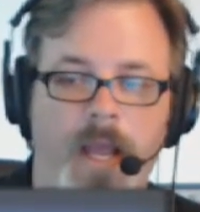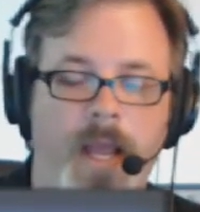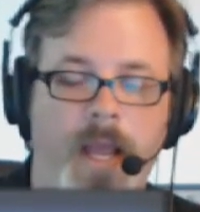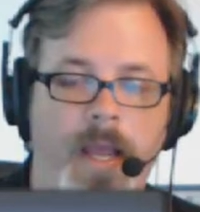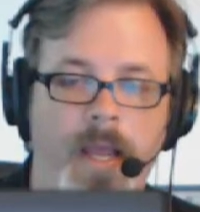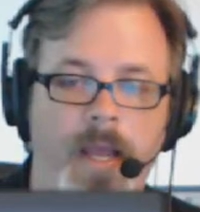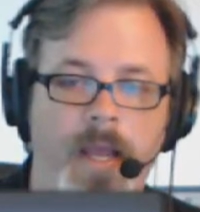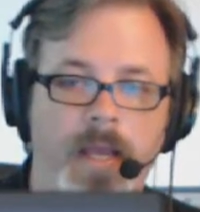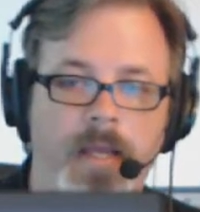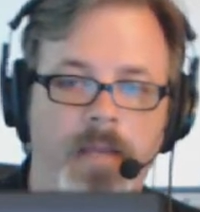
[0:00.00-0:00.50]

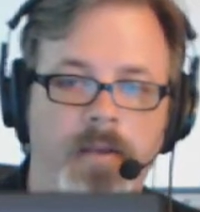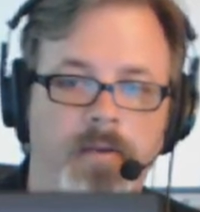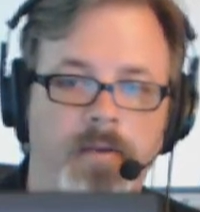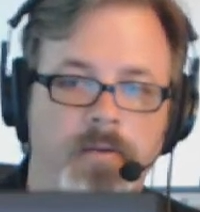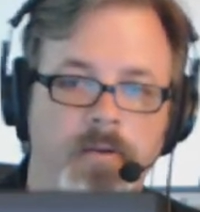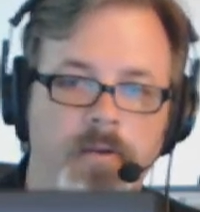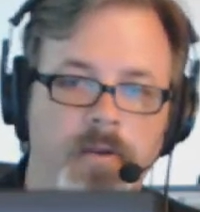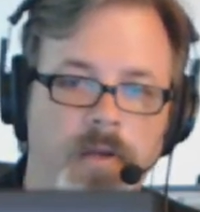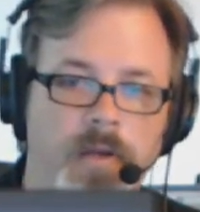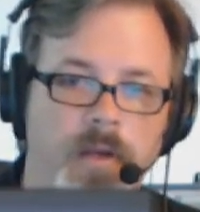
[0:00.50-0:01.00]

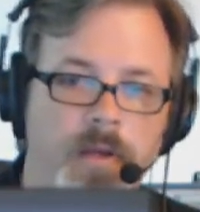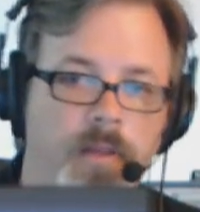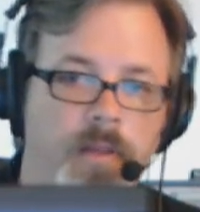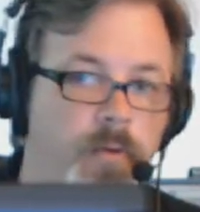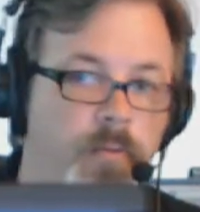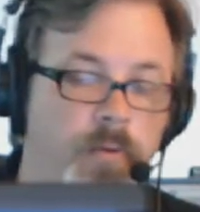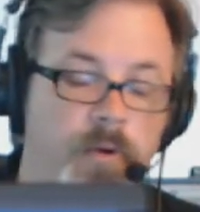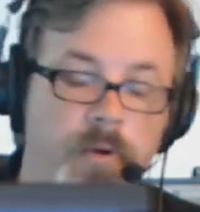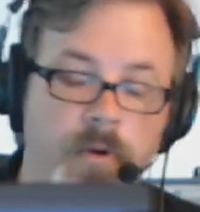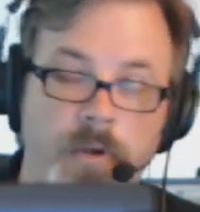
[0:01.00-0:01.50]
and uh,
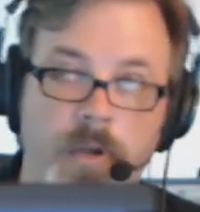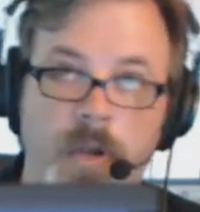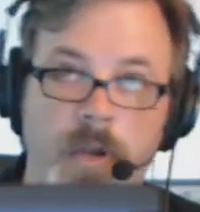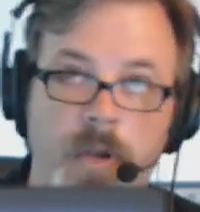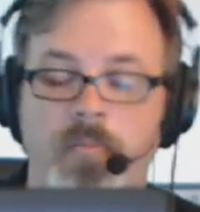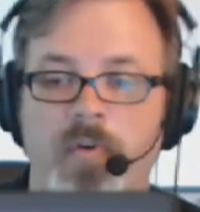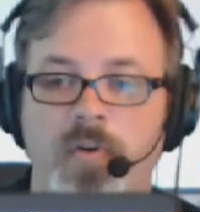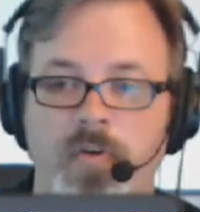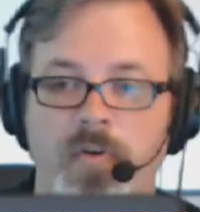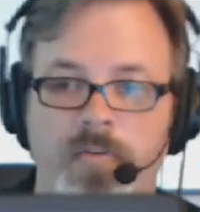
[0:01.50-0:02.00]
there were a
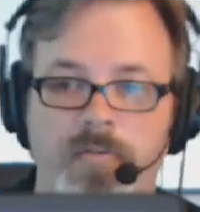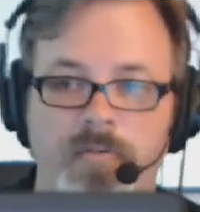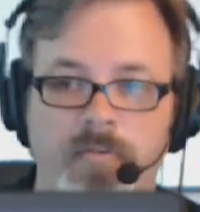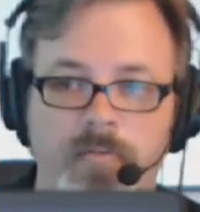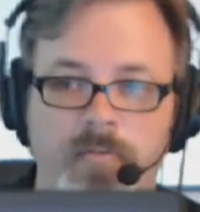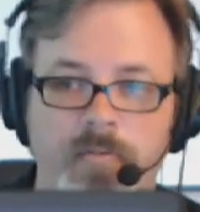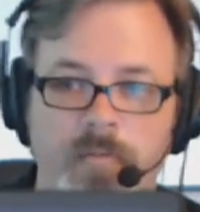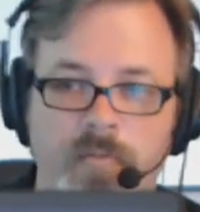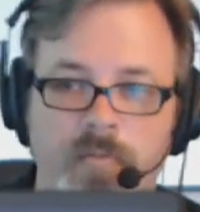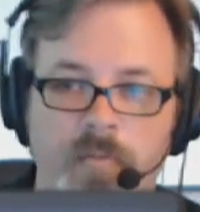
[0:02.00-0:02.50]
number of
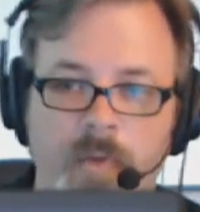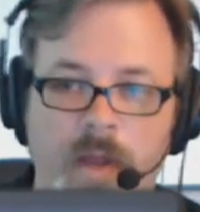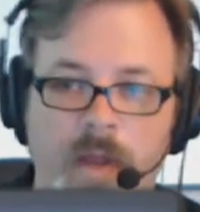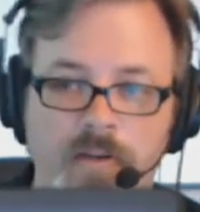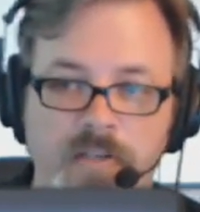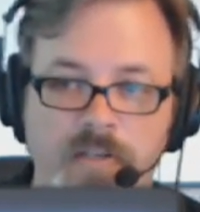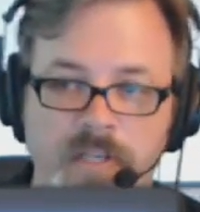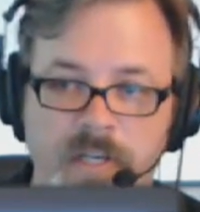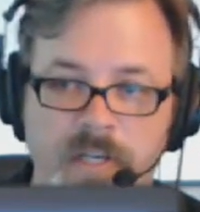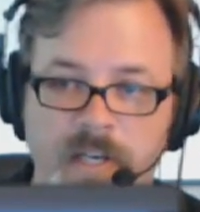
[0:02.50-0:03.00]

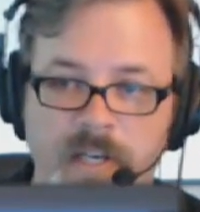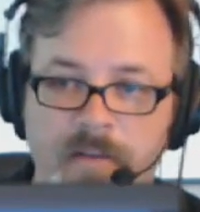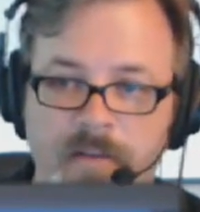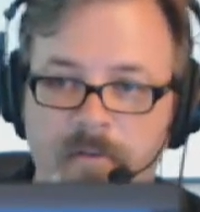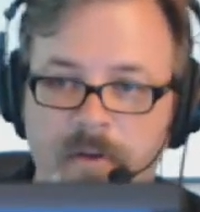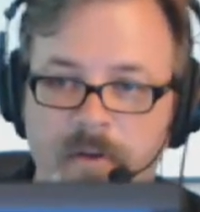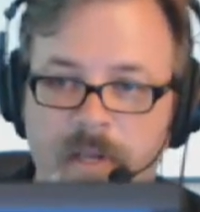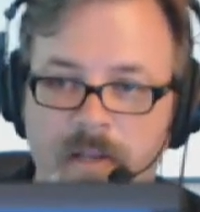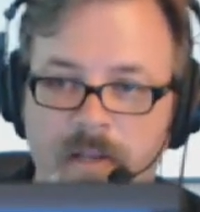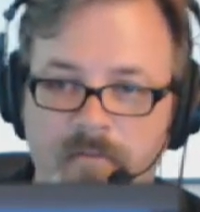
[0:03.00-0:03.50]
rather
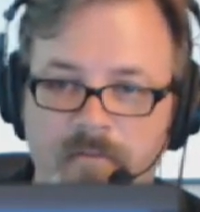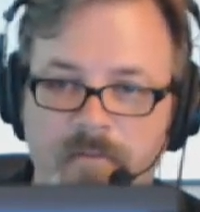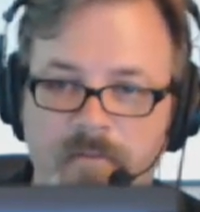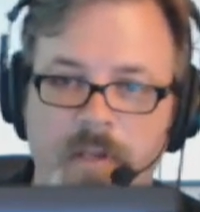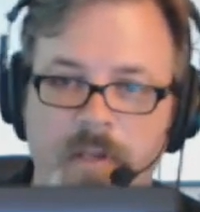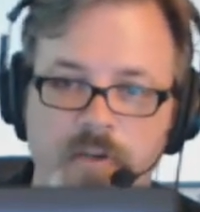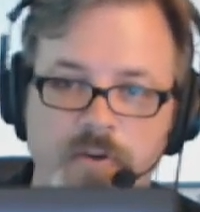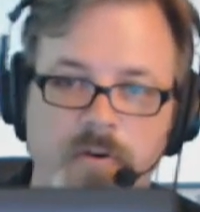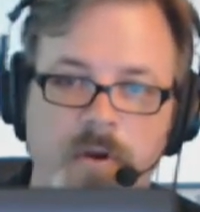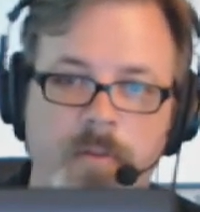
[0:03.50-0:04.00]
significant
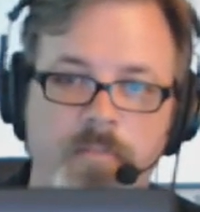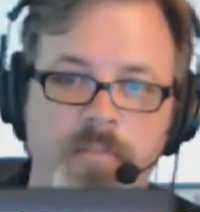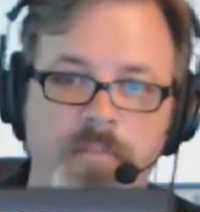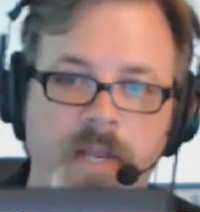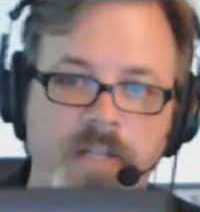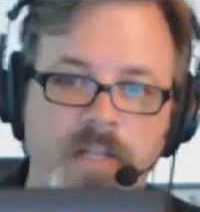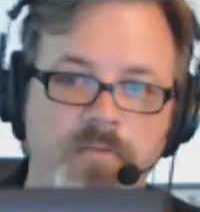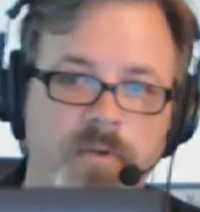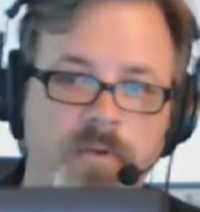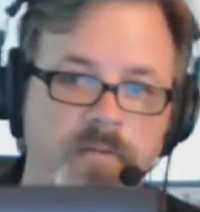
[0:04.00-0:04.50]
feature
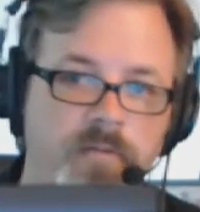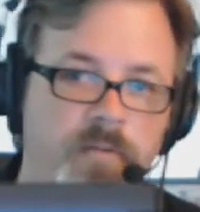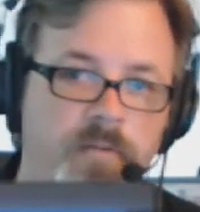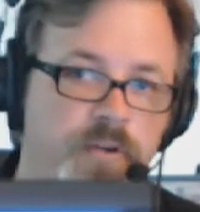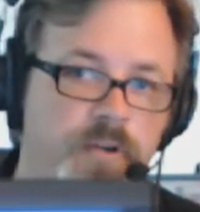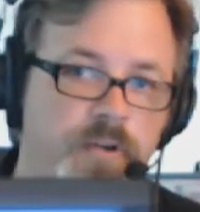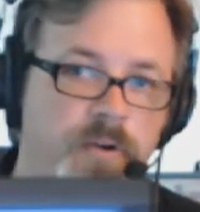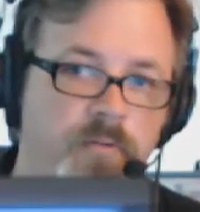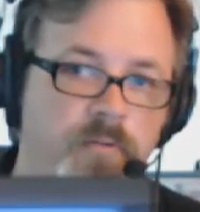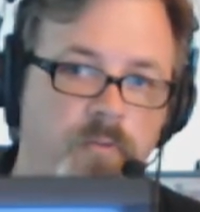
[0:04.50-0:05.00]
updates with
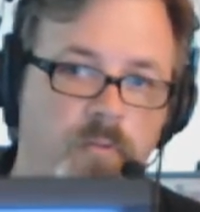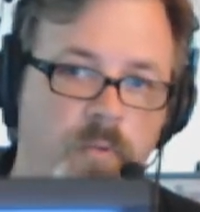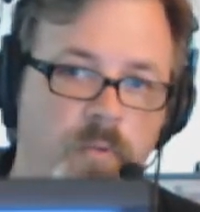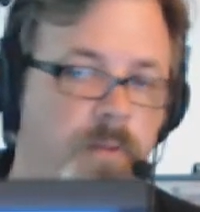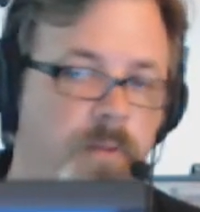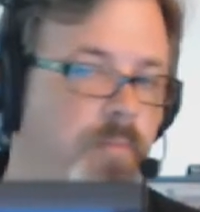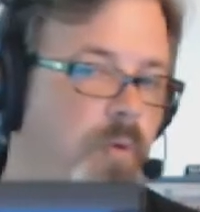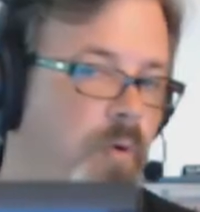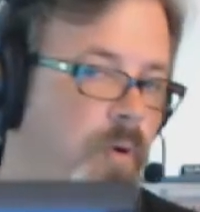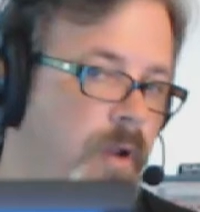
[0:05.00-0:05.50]
version
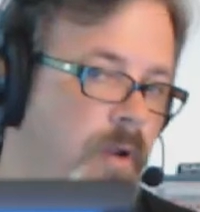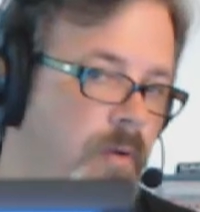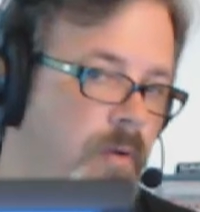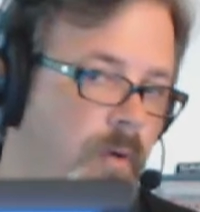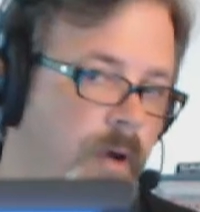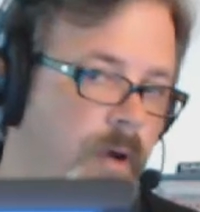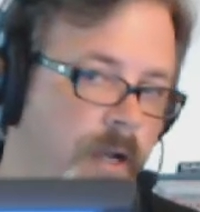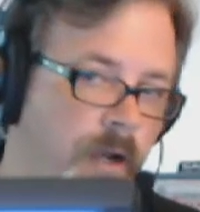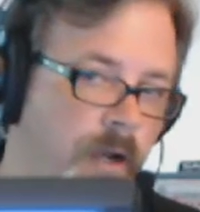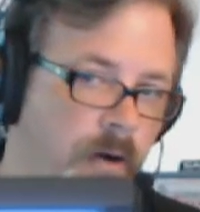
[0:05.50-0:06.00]

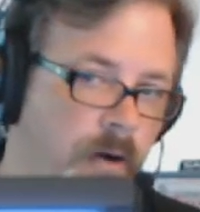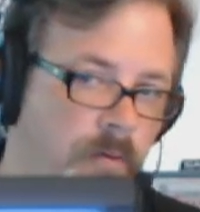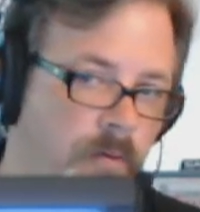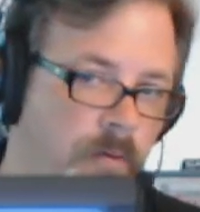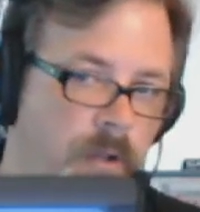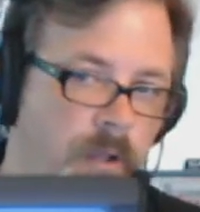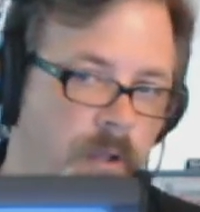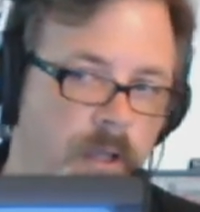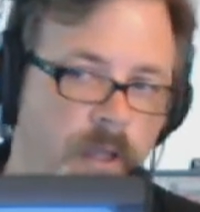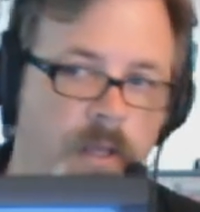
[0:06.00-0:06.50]
1.10.
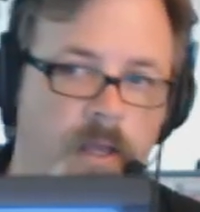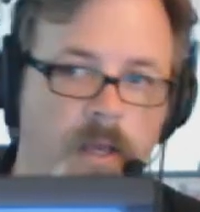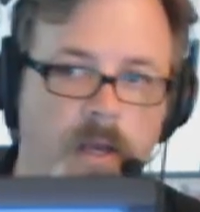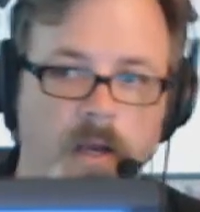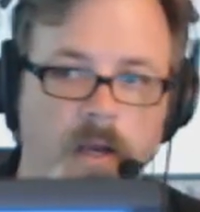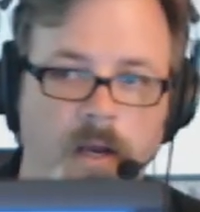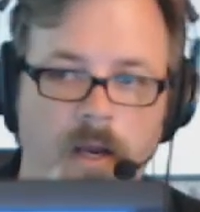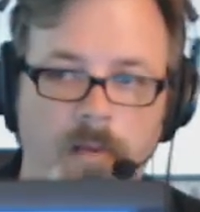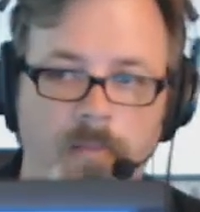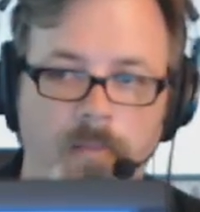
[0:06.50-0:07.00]

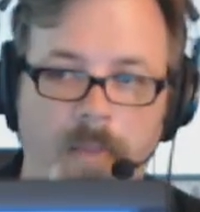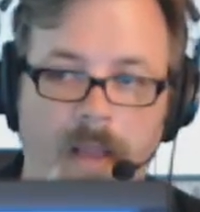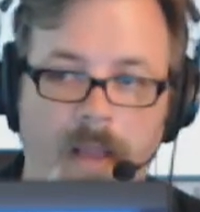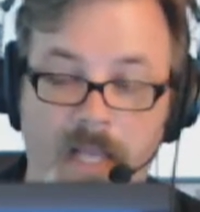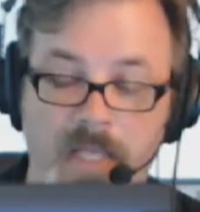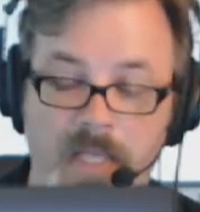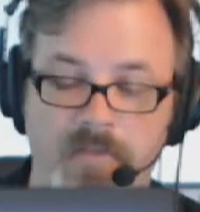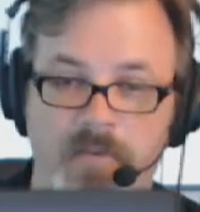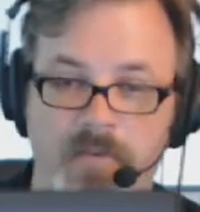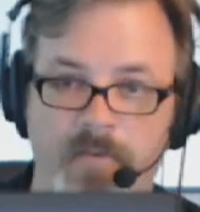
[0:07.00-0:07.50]
Um,
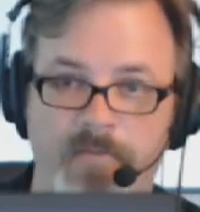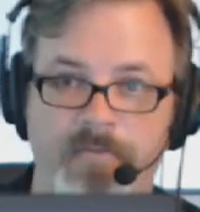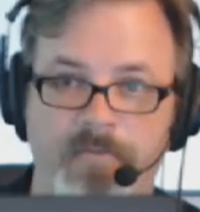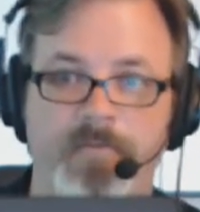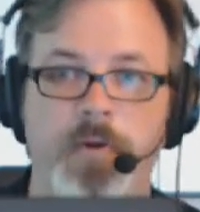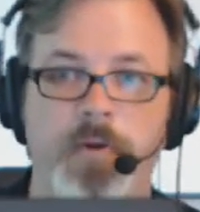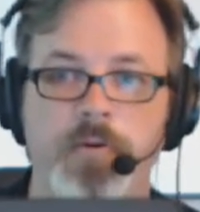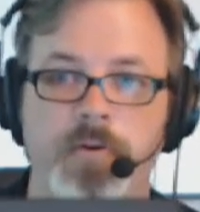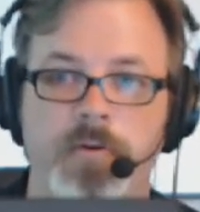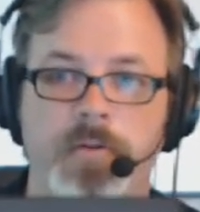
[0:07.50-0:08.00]
as for
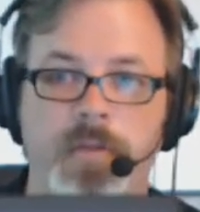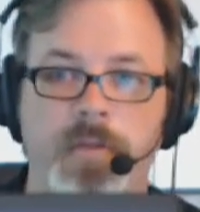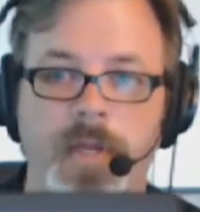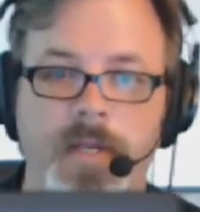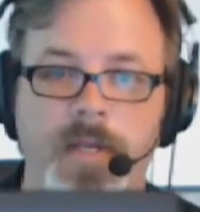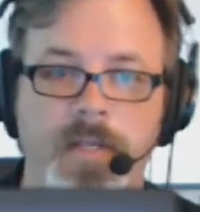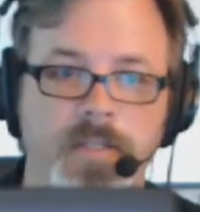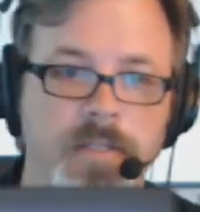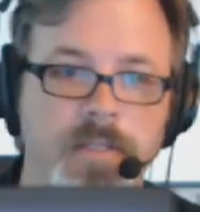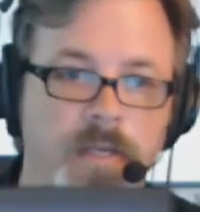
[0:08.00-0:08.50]
future
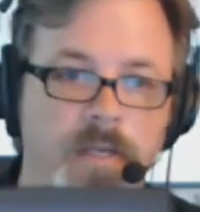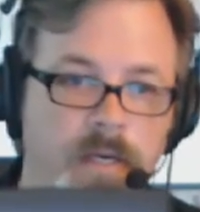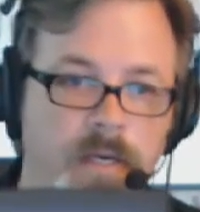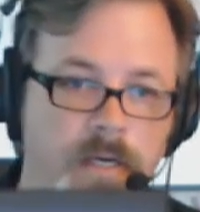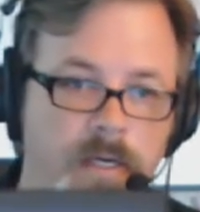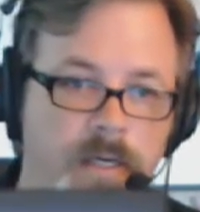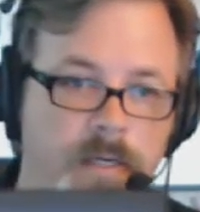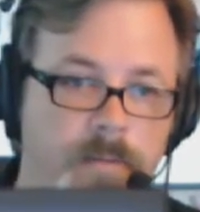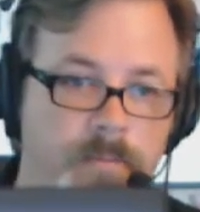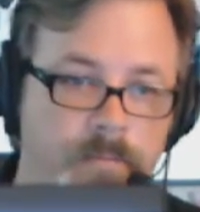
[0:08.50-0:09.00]
things,
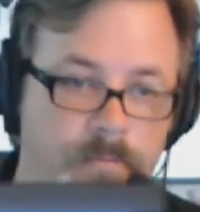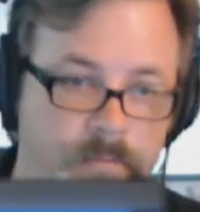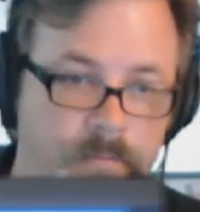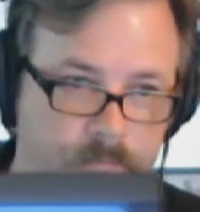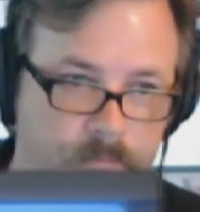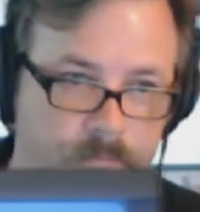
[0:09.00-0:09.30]
um,